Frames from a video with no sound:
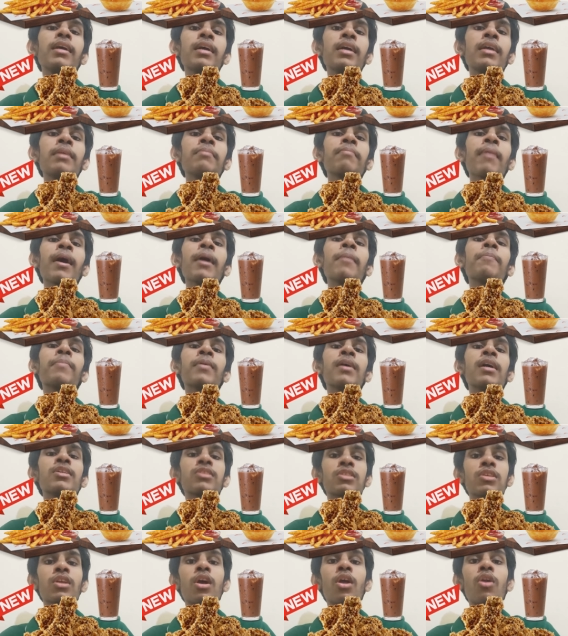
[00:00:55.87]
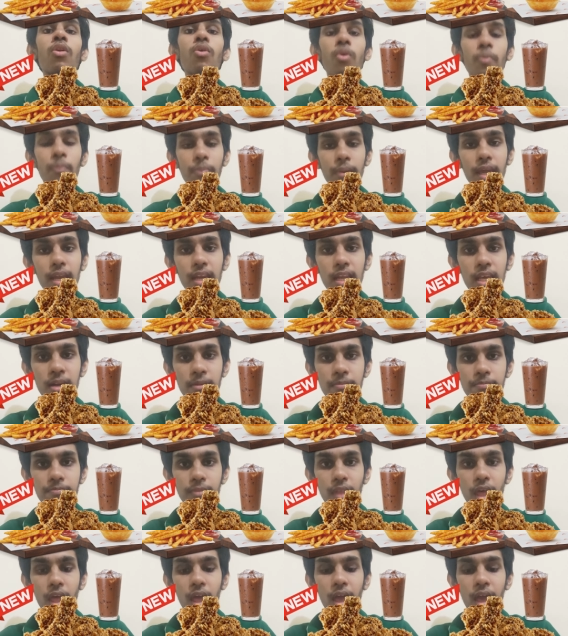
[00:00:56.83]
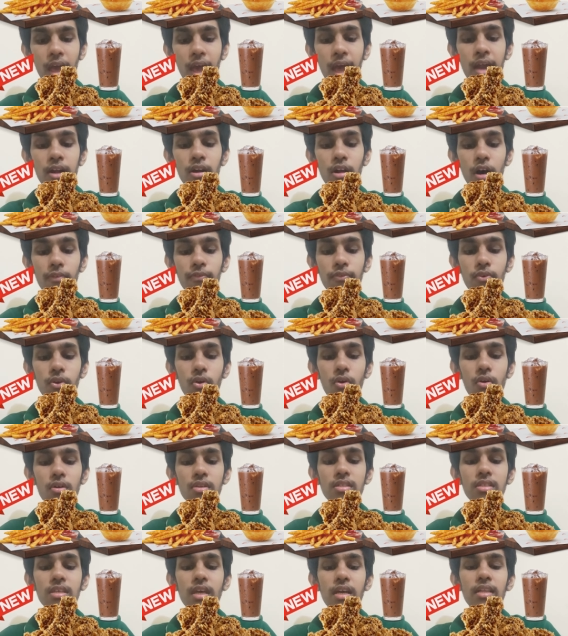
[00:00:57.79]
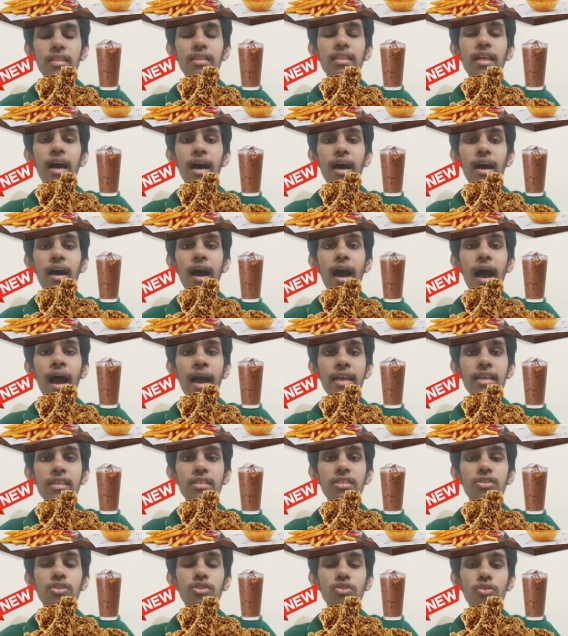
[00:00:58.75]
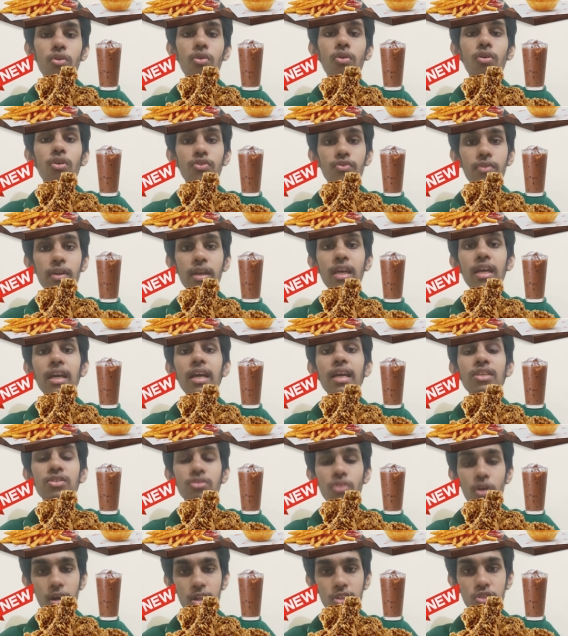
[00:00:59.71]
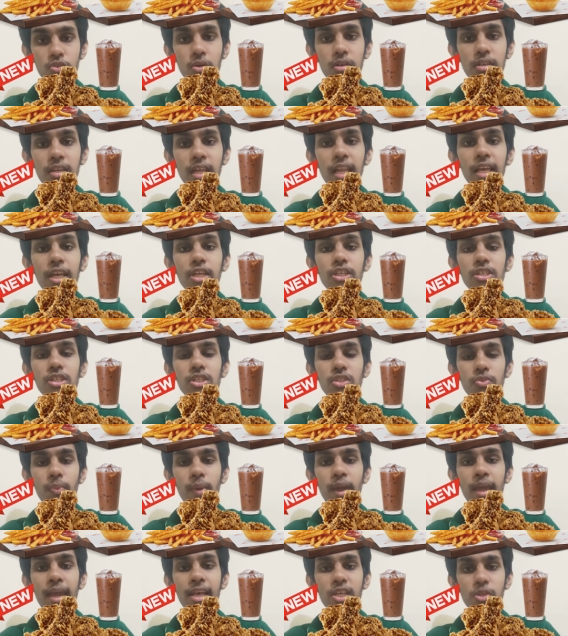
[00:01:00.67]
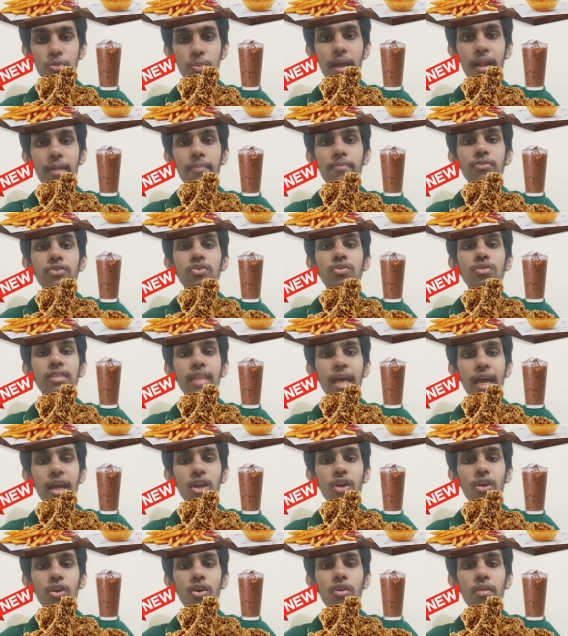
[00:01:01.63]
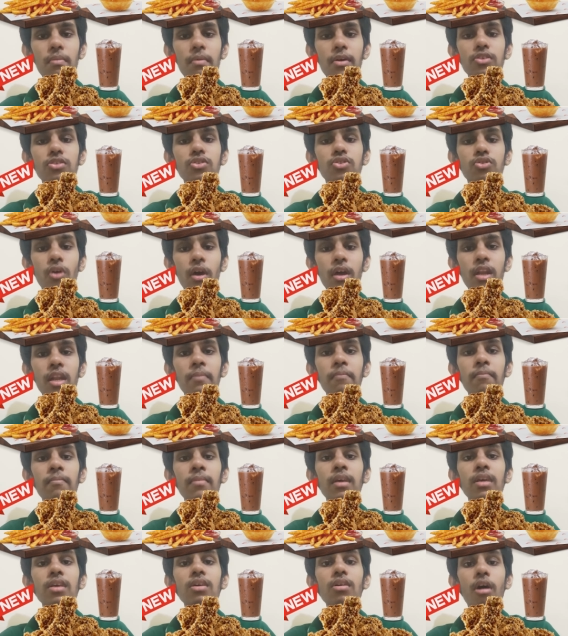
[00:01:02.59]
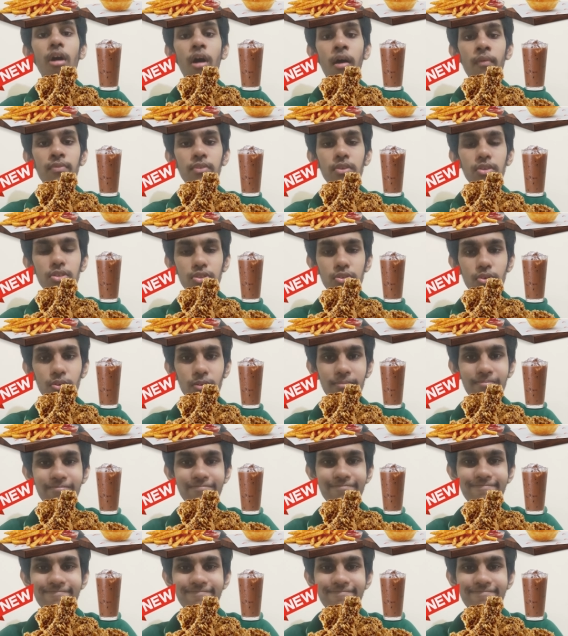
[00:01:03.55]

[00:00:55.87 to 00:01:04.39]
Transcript: in my personal opinion. And of course, the iced choco drink is also a delicious way as well. So thank you very much for joining me on this show.